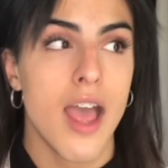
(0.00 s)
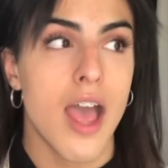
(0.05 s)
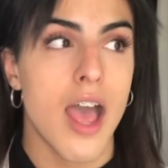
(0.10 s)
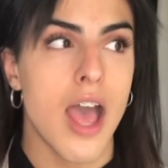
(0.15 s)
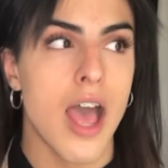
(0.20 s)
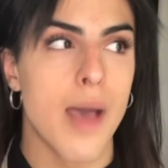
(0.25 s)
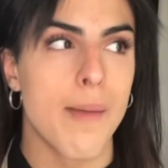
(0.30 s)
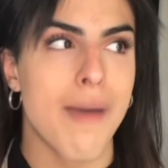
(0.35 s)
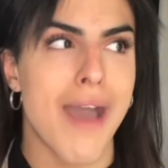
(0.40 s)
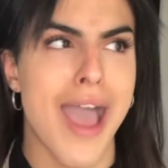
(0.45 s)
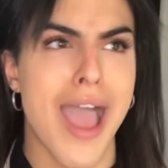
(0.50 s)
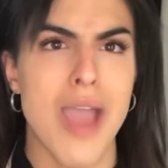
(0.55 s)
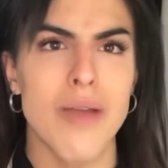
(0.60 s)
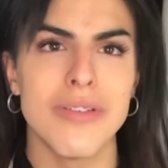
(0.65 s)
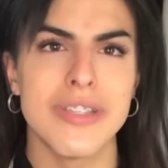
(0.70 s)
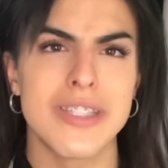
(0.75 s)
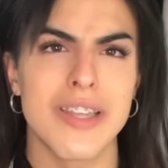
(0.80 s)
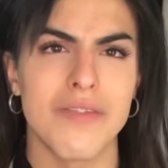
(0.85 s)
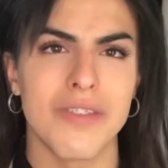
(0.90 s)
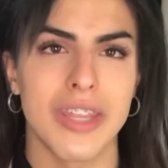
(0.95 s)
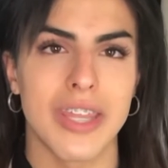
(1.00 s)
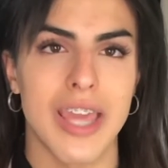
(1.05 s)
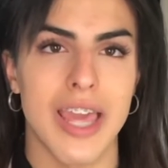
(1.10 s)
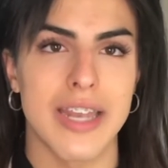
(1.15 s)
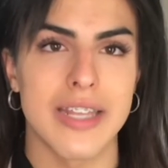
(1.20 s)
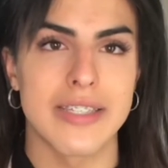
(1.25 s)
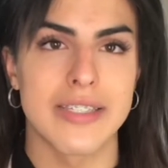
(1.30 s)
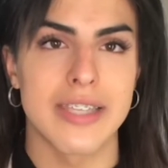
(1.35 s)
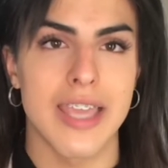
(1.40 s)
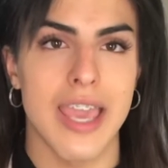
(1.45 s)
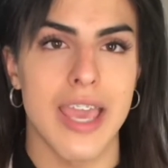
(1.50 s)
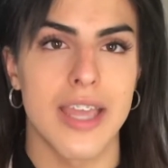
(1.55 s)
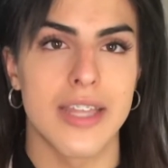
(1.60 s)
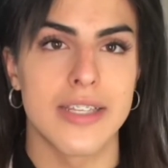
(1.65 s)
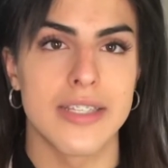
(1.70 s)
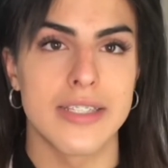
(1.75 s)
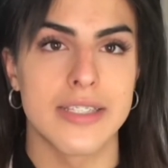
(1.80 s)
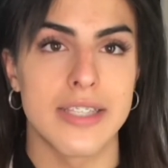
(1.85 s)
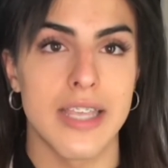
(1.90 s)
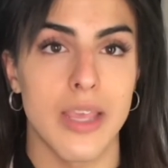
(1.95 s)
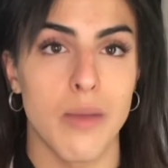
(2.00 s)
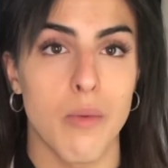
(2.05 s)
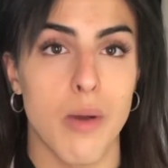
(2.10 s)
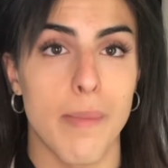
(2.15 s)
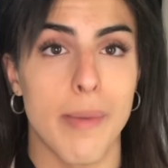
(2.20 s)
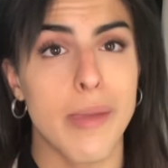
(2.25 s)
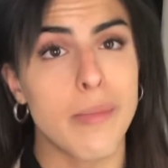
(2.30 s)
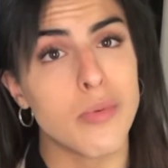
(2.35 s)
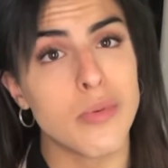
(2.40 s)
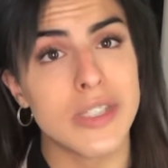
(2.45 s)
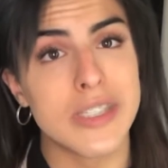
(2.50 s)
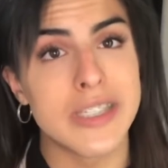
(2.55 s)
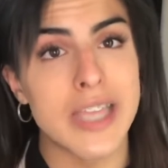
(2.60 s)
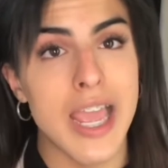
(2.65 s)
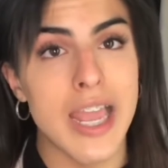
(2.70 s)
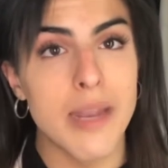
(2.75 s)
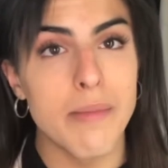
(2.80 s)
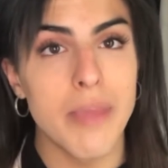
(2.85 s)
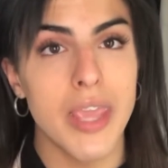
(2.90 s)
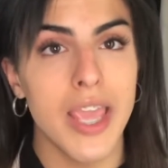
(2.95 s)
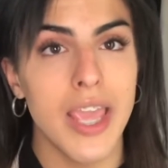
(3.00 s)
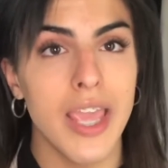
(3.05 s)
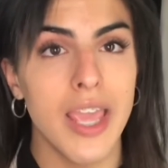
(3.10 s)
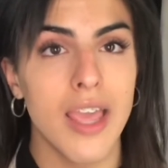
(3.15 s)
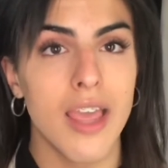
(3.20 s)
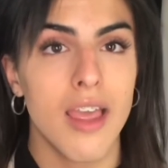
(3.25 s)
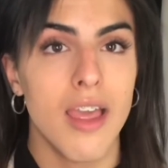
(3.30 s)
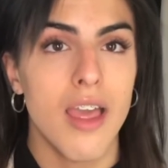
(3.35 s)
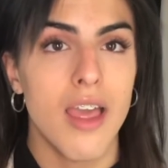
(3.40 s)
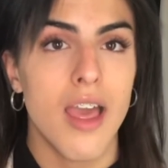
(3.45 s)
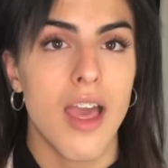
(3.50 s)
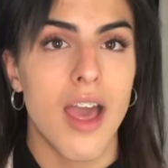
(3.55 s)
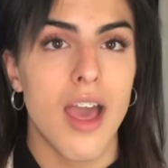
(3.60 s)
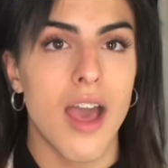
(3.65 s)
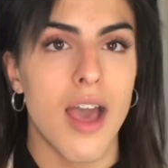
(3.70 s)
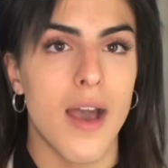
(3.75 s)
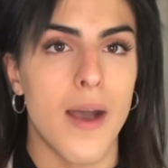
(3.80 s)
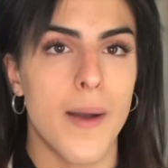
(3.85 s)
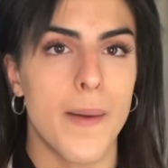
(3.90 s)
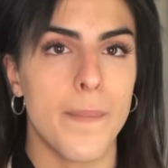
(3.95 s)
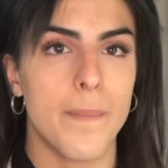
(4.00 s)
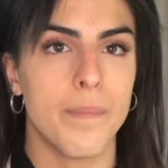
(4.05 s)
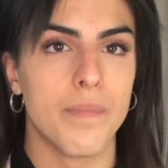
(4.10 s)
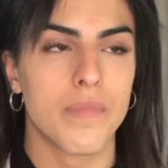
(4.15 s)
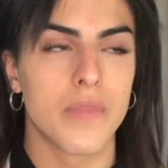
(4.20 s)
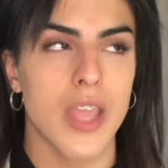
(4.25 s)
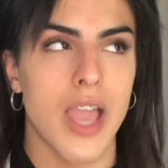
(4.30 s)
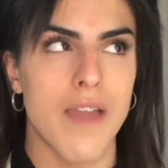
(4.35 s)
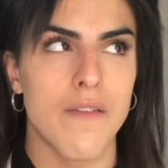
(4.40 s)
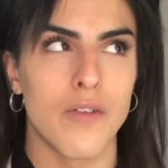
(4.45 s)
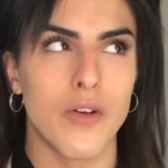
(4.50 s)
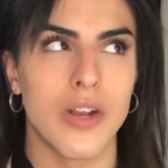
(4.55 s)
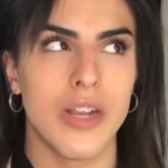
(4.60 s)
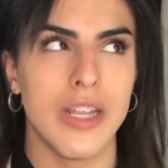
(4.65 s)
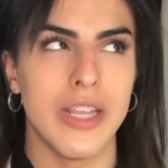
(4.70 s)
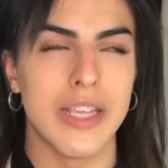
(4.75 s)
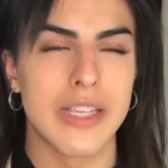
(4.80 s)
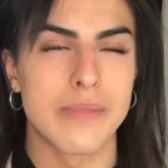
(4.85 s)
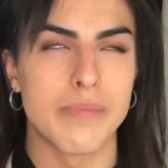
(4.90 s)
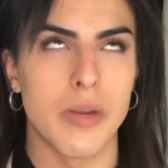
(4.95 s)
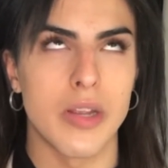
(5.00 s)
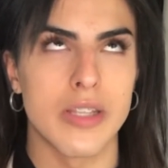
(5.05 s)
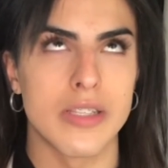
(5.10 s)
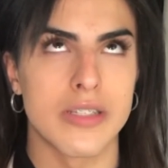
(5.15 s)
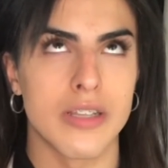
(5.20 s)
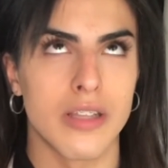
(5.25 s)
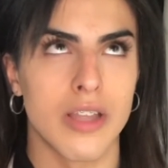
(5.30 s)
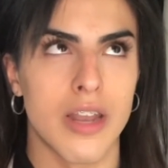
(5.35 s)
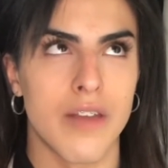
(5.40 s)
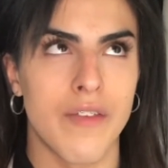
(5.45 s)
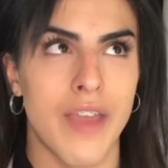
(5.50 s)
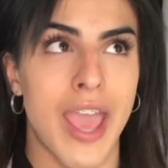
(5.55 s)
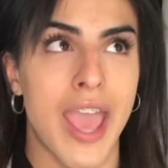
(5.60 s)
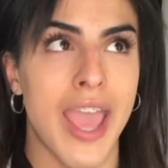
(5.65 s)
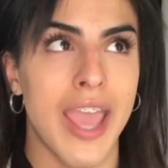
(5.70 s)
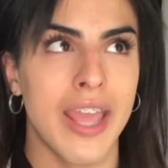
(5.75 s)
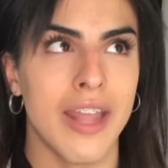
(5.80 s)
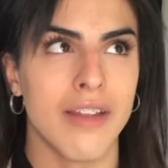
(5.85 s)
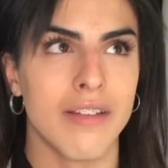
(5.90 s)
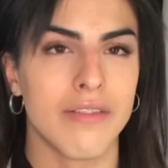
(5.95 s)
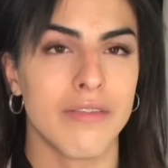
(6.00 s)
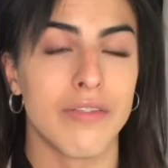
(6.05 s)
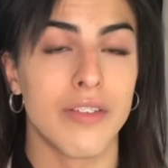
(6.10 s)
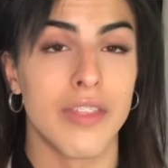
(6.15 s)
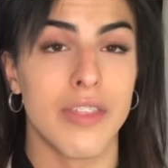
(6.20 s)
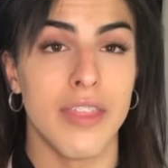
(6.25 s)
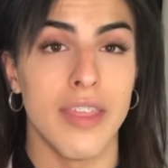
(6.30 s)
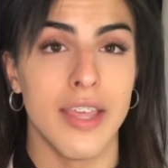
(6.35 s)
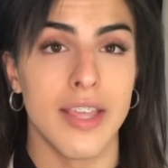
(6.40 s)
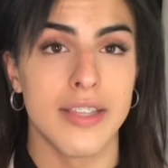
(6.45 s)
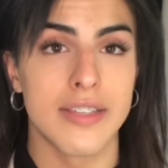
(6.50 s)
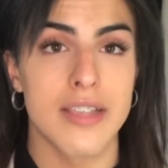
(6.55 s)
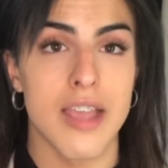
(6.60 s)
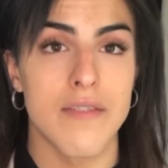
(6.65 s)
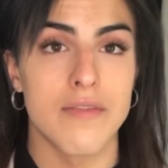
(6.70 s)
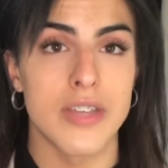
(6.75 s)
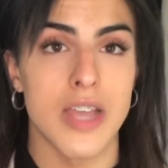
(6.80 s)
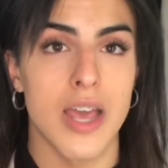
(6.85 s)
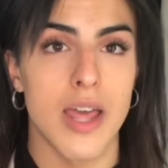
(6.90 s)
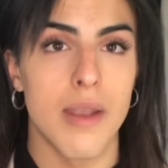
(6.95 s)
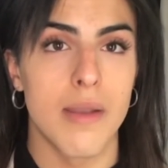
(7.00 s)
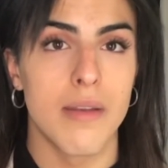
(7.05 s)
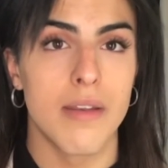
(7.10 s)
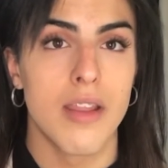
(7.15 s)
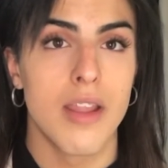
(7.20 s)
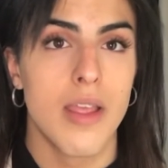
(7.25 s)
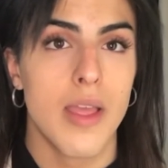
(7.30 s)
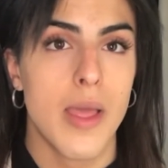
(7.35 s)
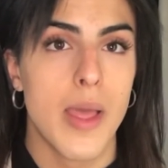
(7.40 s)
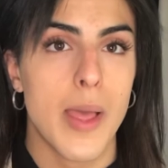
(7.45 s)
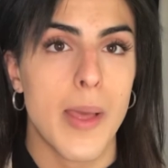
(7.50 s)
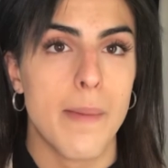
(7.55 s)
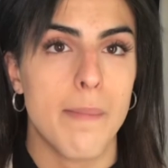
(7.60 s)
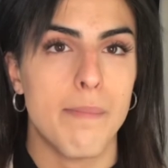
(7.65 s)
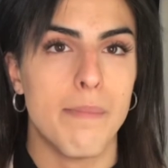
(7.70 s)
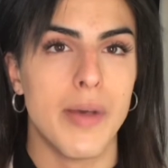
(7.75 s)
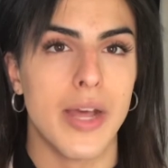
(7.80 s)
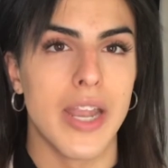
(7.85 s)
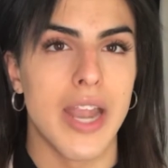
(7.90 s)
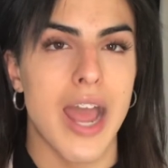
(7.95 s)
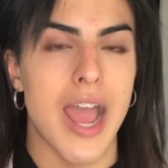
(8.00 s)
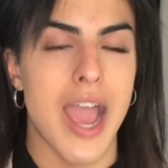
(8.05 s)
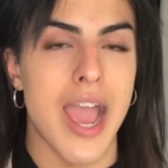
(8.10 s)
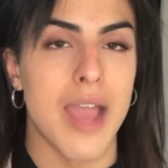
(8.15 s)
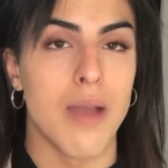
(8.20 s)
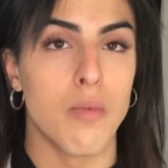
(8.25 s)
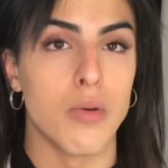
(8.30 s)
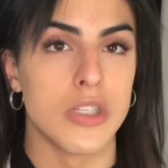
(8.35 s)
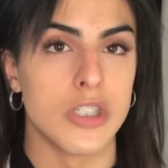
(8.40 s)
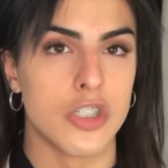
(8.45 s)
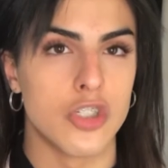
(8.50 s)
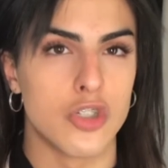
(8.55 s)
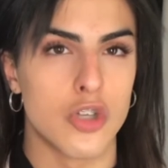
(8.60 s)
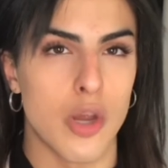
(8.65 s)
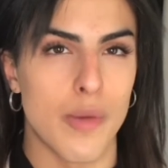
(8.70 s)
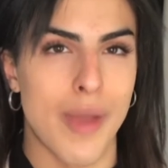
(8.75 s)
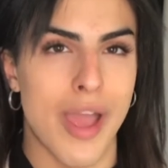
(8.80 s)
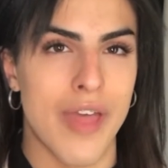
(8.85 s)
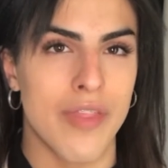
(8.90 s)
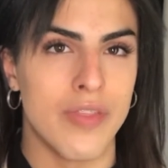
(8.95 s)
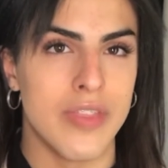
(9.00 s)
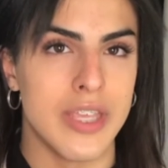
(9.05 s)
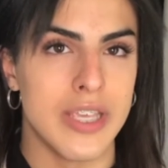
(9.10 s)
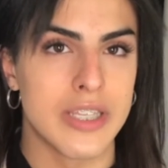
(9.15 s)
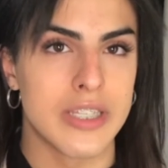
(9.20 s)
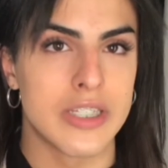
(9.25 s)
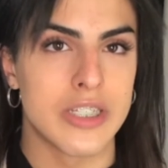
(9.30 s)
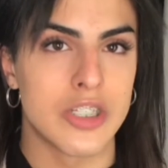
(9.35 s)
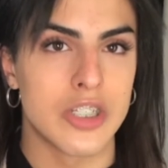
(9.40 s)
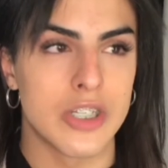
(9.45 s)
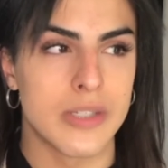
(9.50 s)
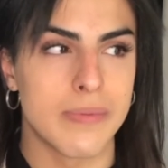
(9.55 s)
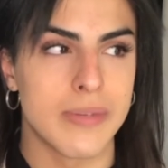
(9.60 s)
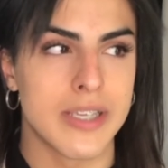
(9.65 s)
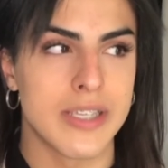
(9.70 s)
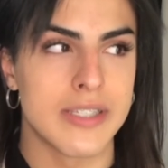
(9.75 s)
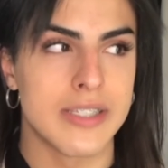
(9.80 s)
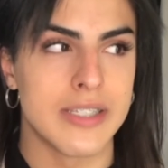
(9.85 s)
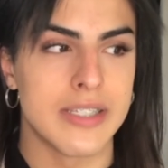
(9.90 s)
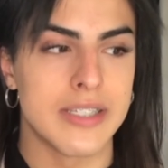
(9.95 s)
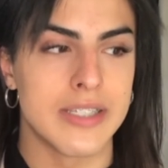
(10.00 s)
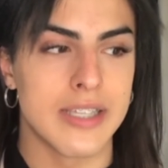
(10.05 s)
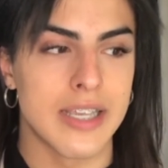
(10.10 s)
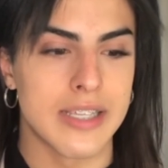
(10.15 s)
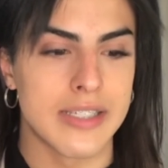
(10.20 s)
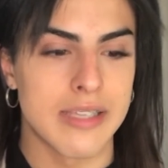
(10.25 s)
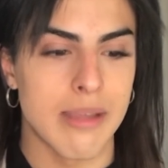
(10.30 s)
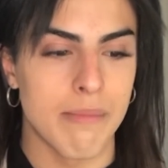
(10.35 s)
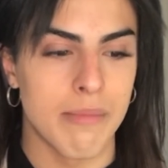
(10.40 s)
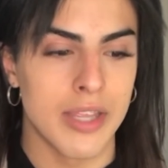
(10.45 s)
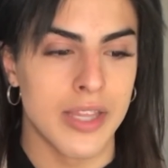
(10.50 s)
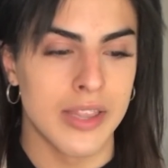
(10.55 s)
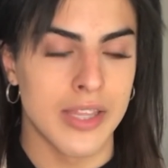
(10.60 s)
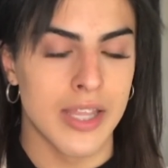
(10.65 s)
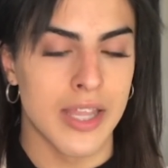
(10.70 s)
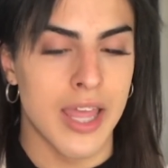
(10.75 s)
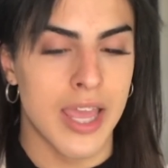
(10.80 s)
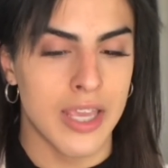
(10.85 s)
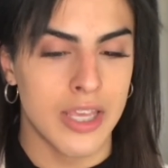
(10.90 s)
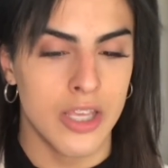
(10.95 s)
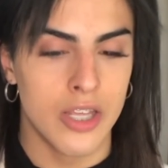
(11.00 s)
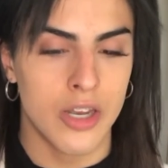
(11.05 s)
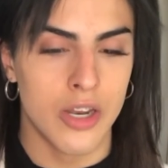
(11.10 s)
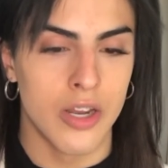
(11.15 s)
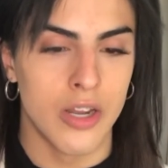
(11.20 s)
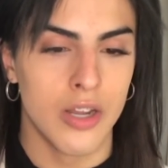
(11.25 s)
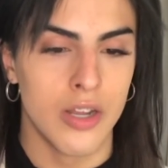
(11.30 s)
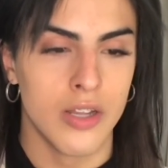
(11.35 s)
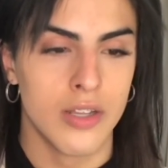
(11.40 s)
I was definitely kind of scared to see what people would say to me. I've already experienced a lot of hate for things I've done, but I wasn't sure about this just because this is like something that, like, you know,